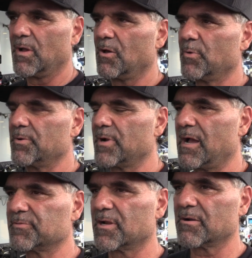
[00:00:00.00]
Well, we were
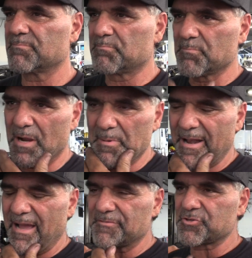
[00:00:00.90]
out there probably
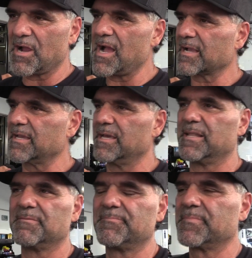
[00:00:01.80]
about half track
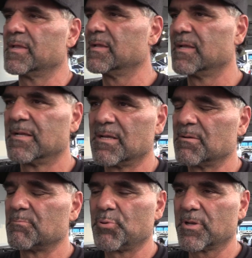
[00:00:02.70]
and
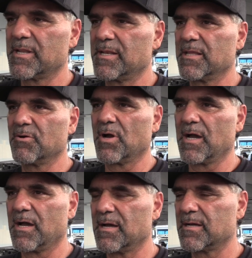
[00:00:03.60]
put it into
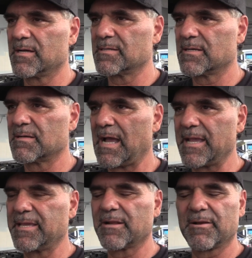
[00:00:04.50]
uh,
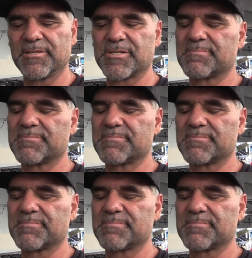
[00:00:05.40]
high gear and